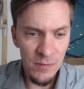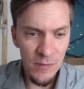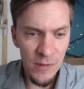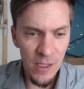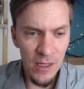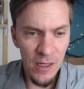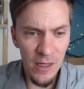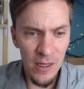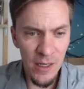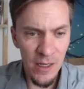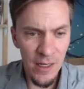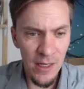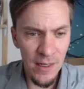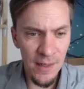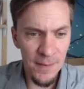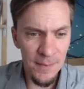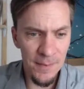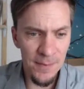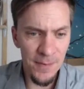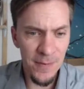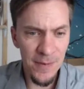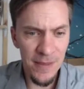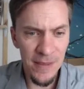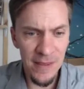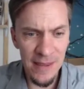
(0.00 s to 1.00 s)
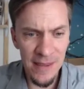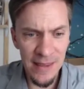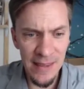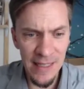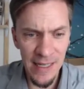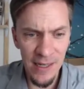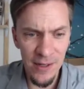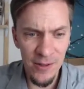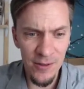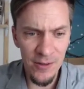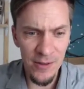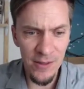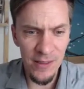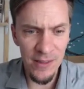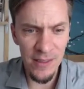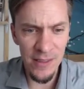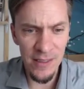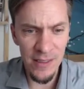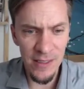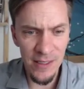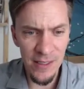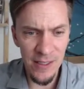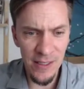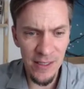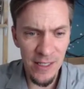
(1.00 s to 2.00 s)
Now,
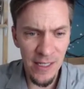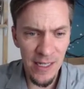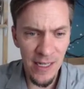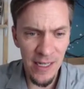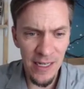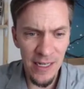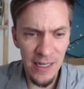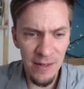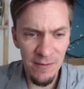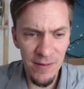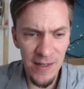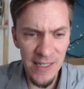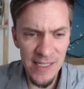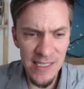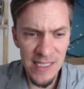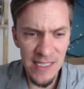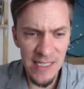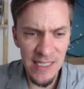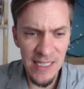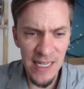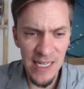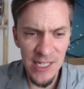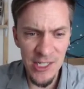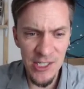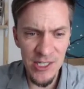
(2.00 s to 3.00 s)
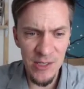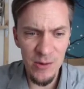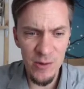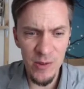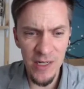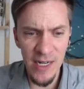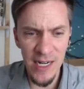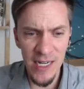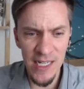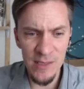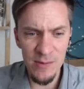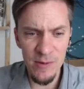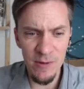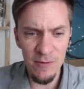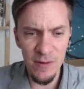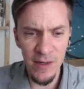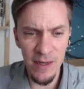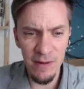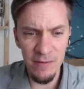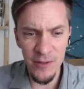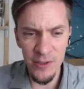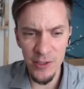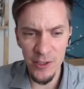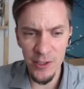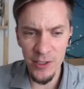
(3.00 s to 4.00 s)
an investigation will cost me
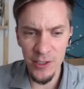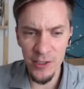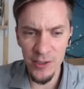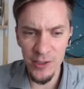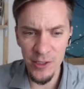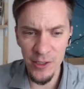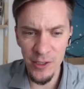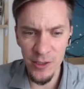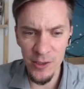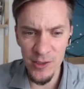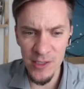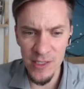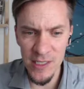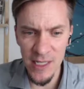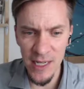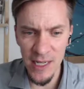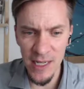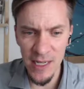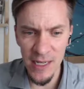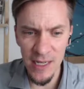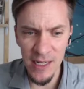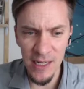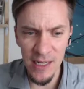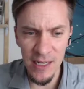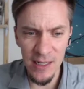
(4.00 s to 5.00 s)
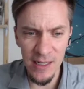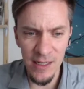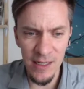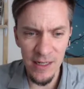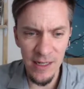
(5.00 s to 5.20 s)
500 euros, and